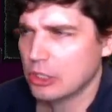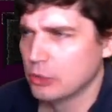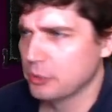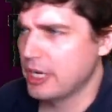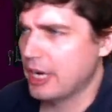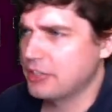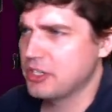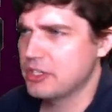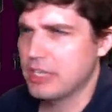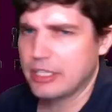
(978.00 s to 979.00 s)

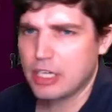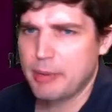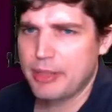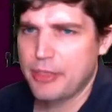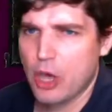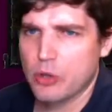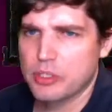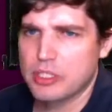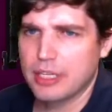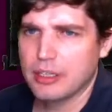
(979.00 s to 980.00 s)
Reduxes, I talked about
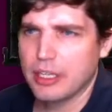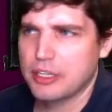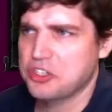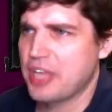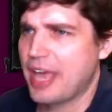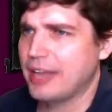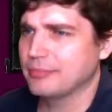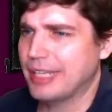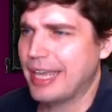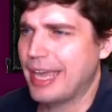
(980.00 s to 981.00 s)
those. Glitch set,
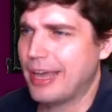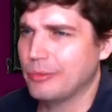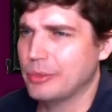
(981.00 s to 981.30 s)
yeah.